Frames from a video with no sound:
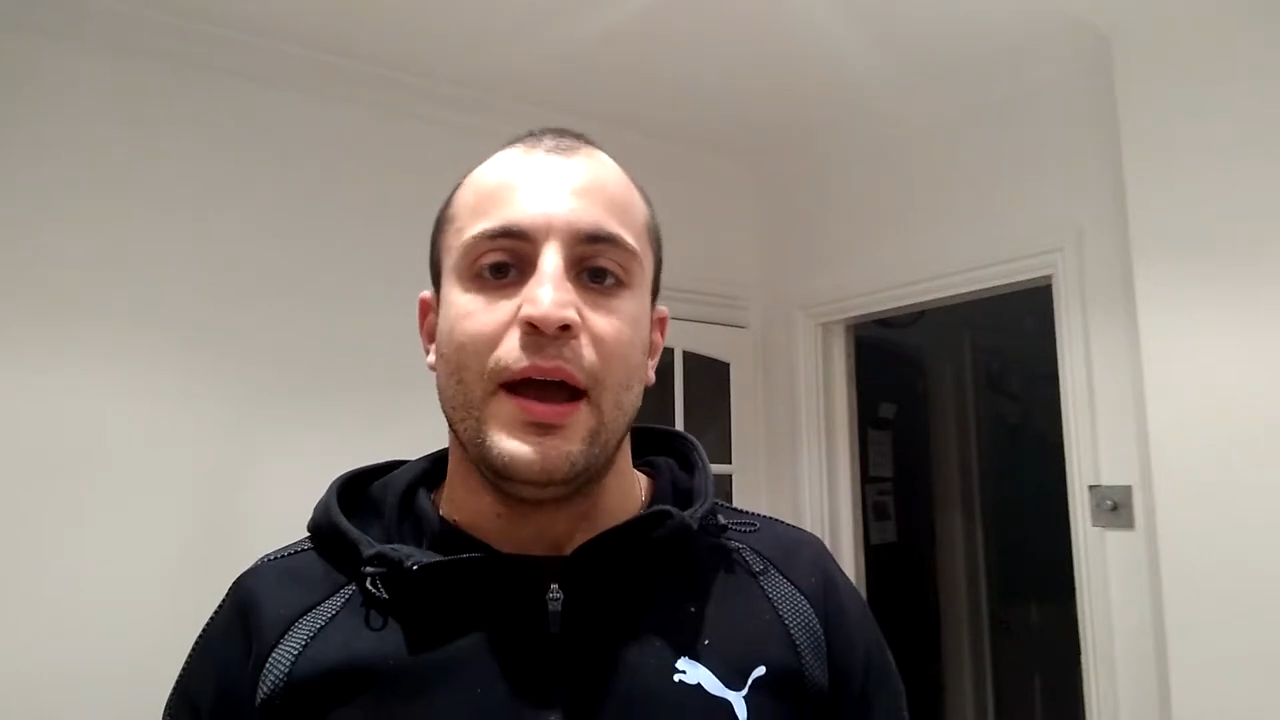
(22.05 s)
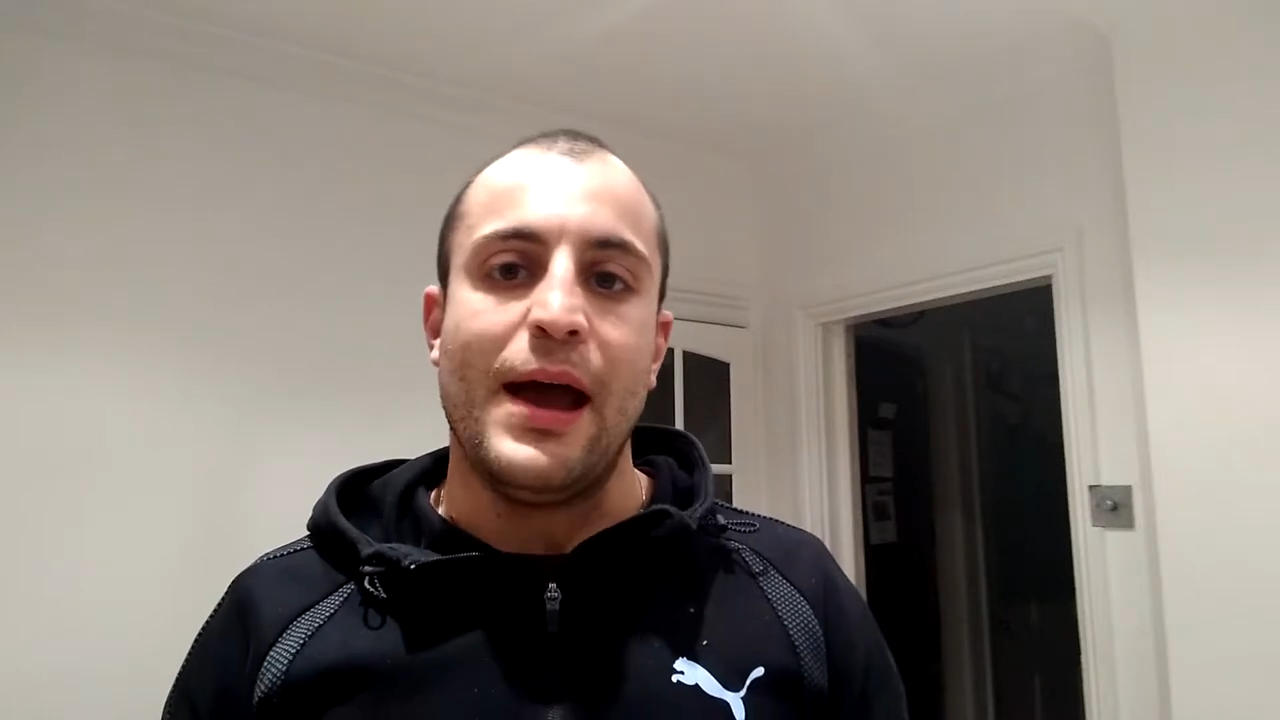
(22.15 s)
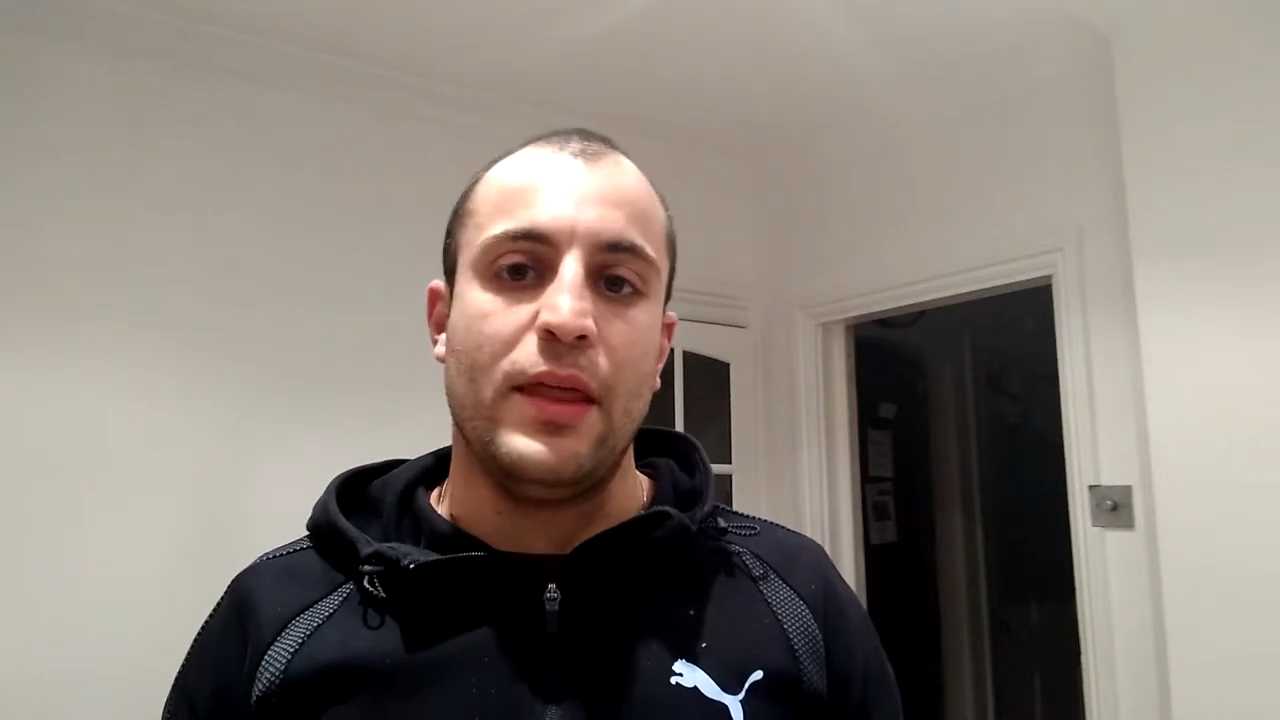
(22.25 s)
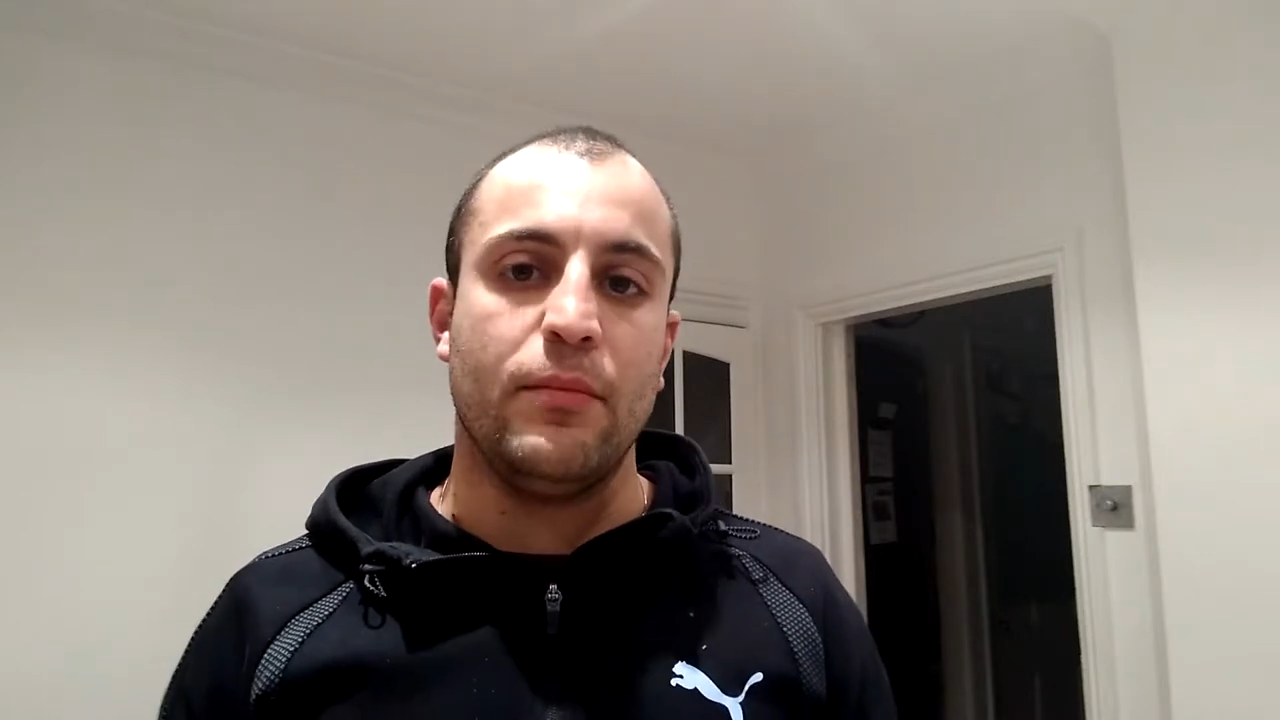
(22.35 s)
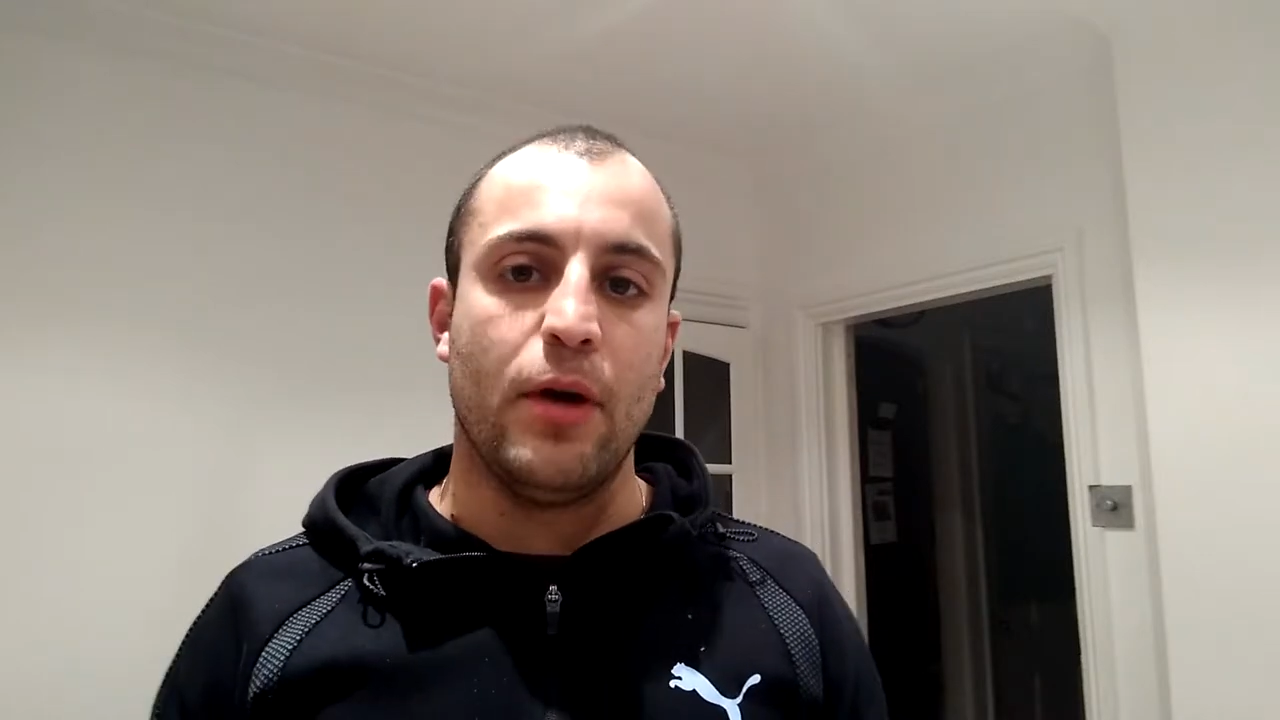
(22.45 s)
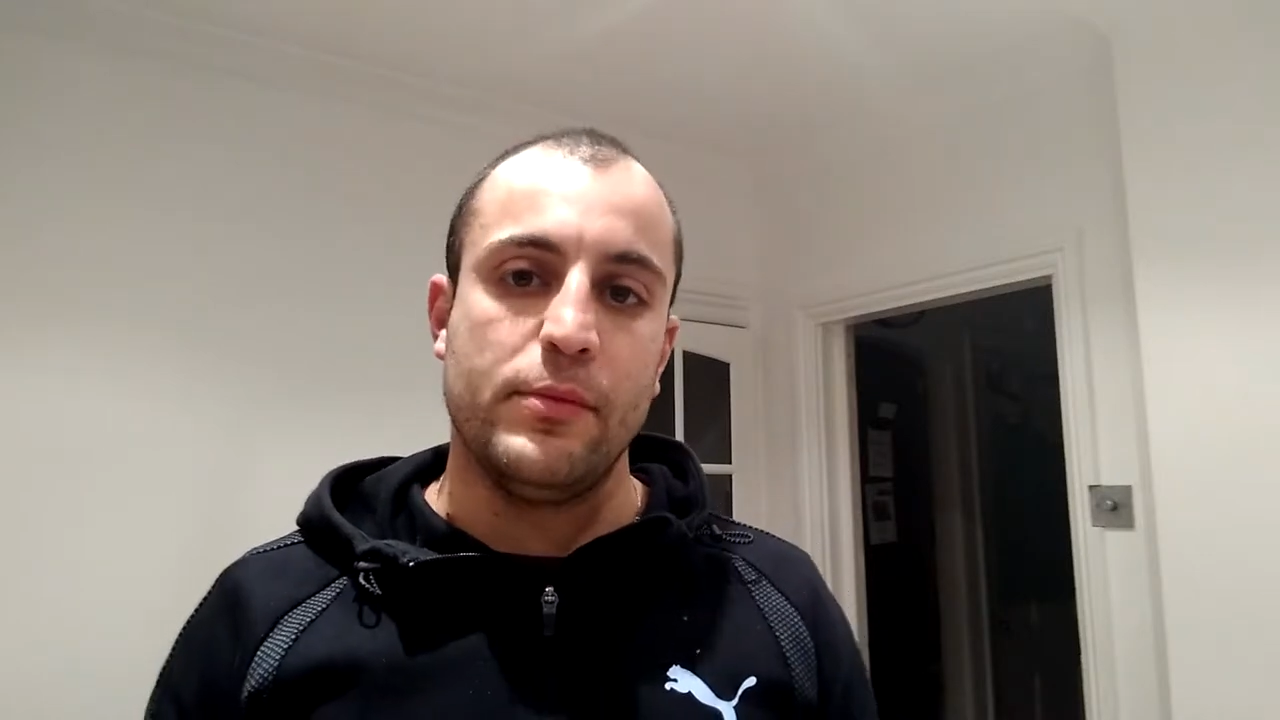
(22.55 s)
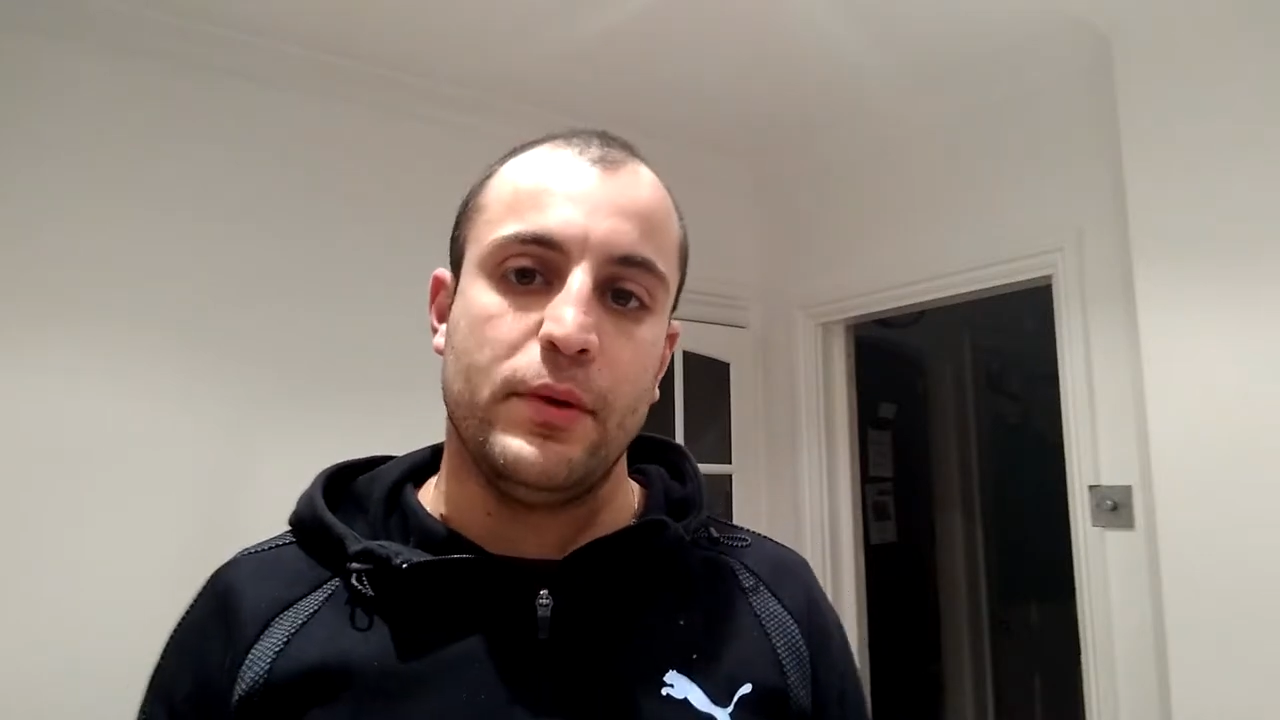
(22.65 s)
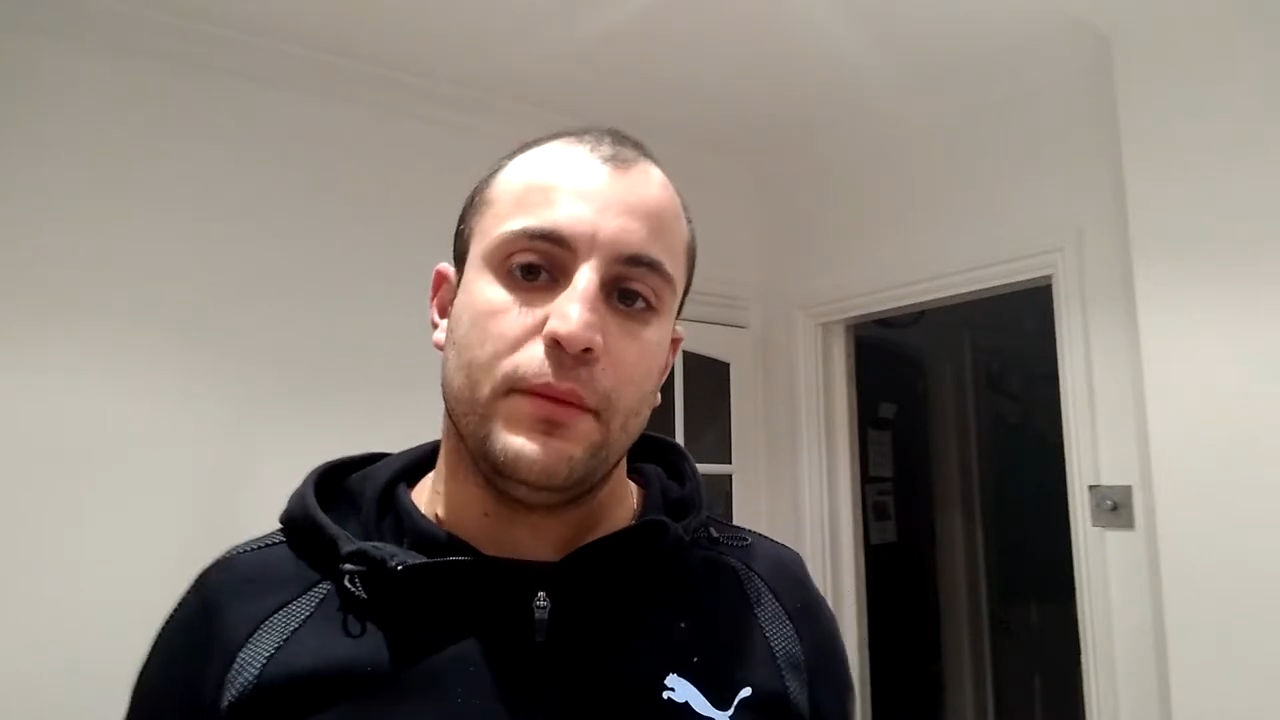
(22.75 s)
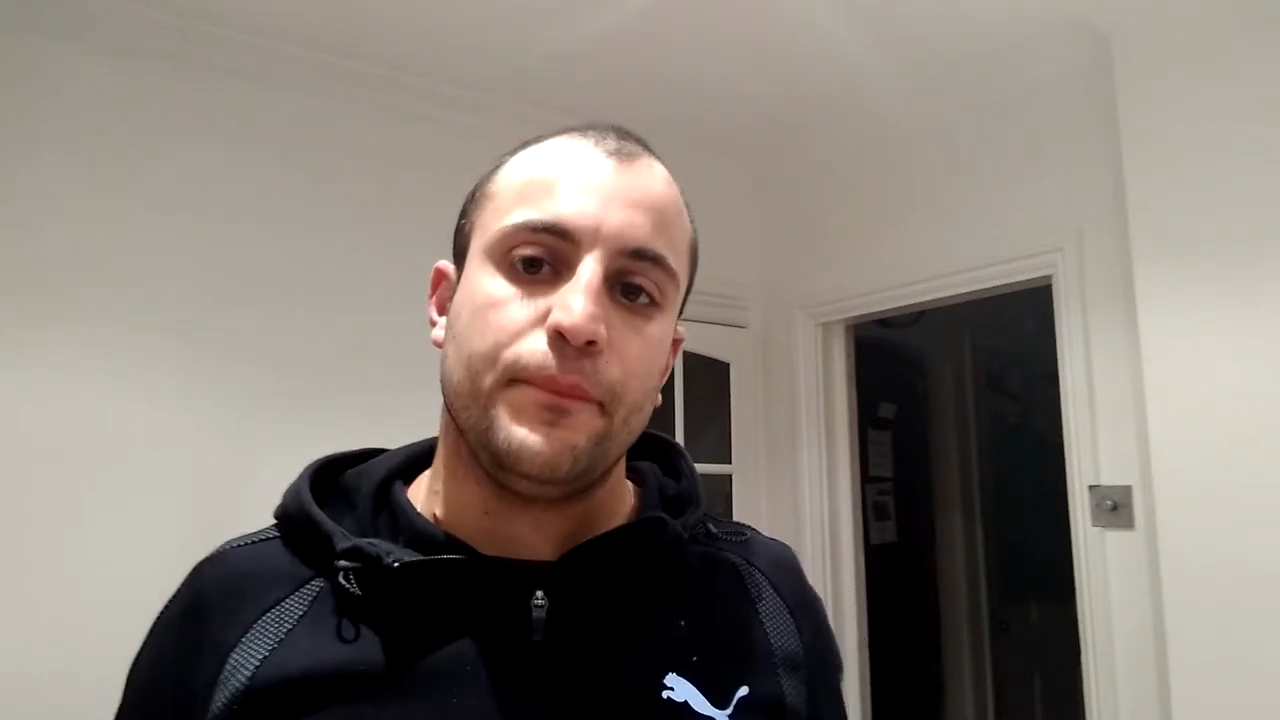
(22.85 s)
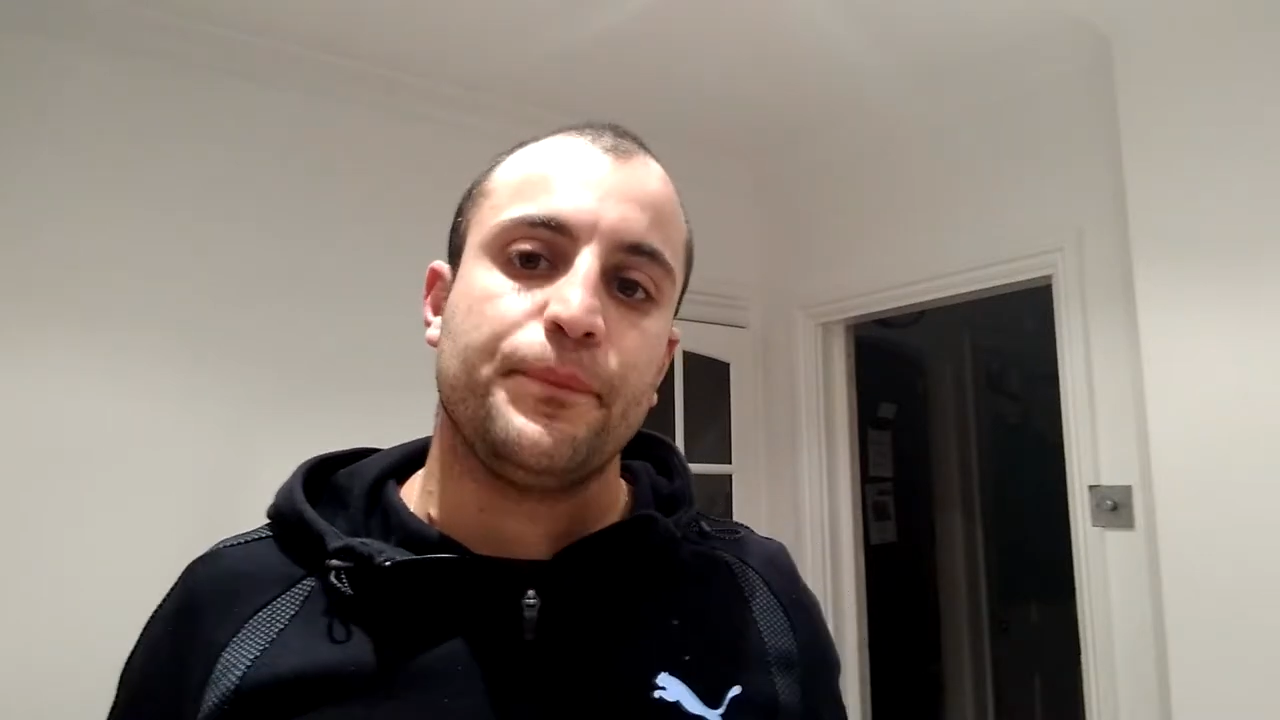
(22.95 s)
at the
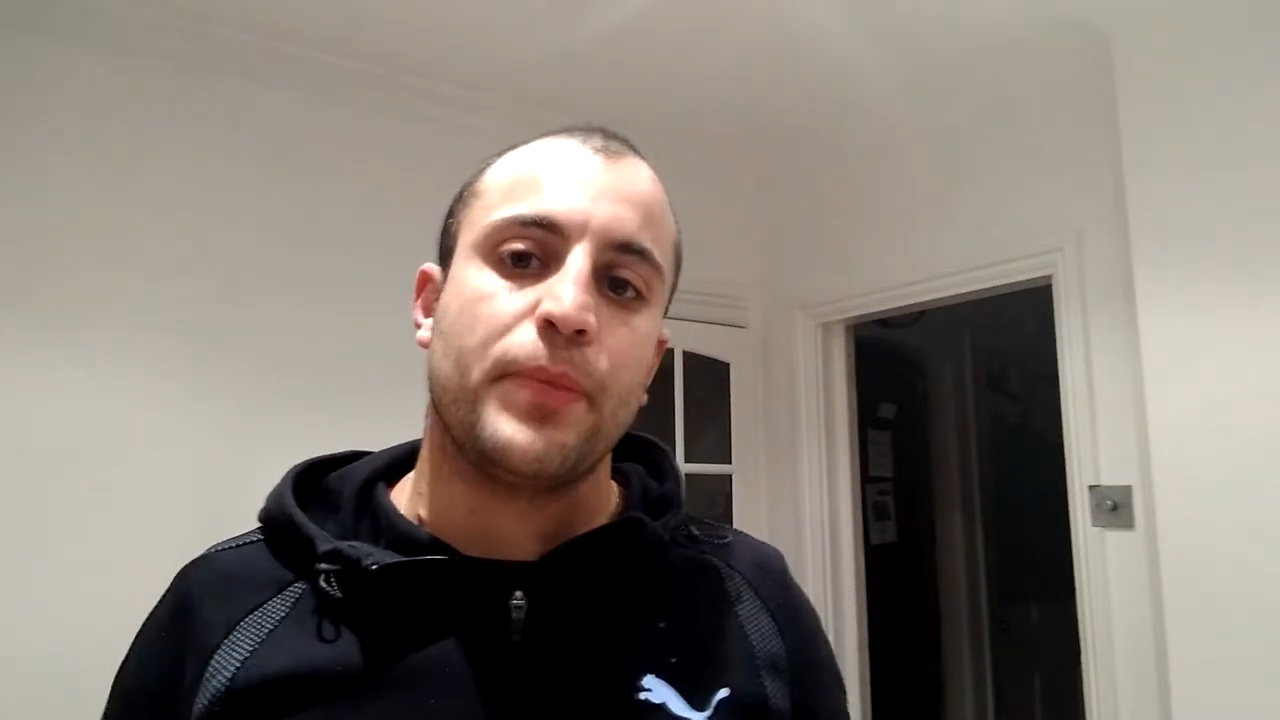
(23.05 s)
moment.